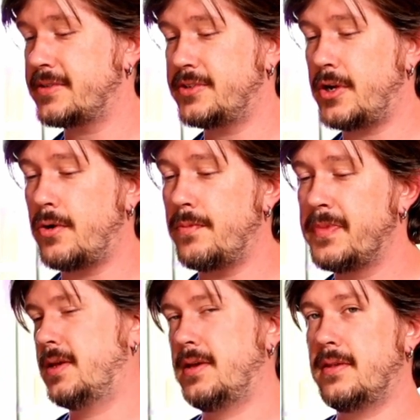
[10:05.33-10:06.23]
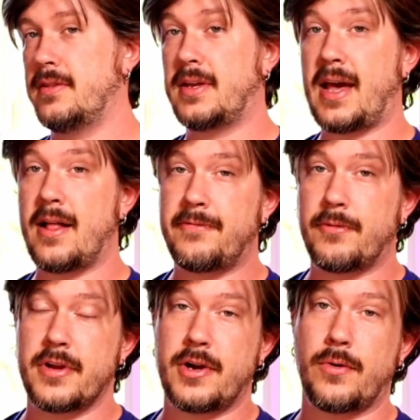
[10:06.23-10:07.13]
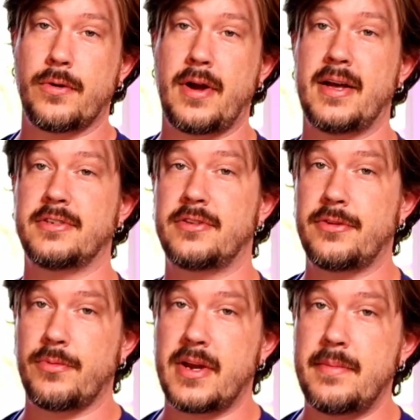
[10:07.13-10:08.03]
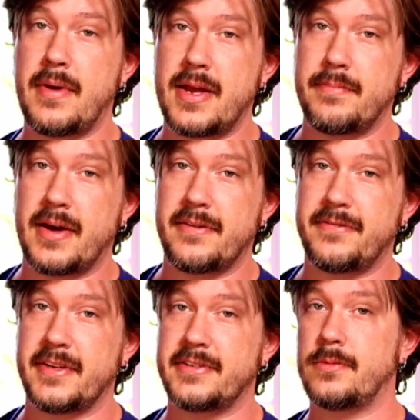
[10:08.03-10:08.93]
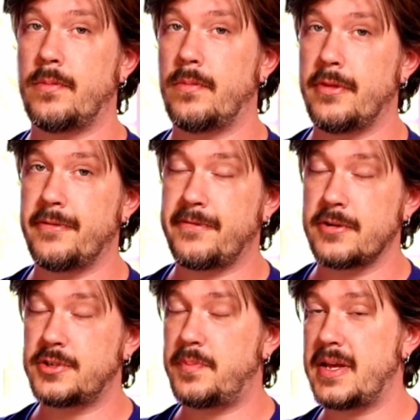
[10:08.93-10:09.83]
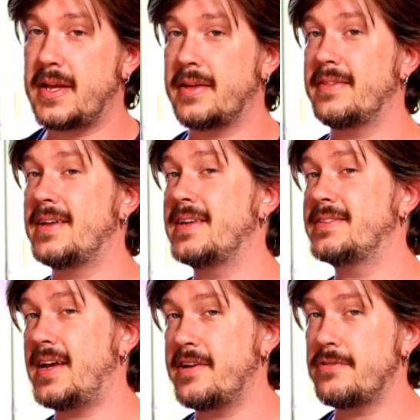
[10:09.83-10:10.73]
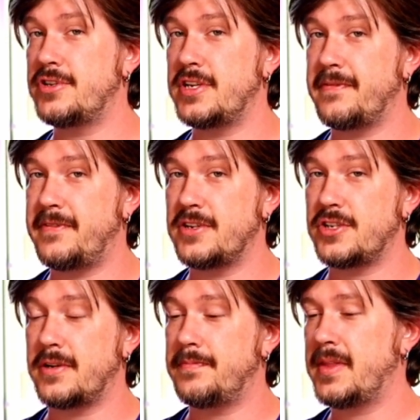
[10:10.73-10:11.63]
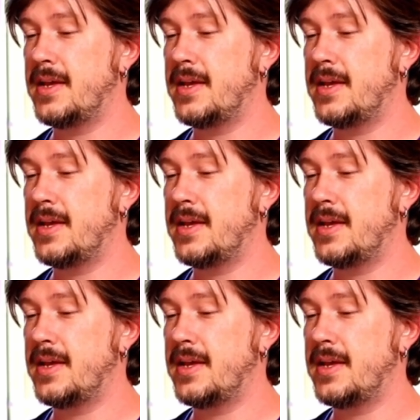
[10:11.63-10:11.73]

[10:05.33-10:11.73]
So the California corner has three main benefits. The first being that it's energy efficient.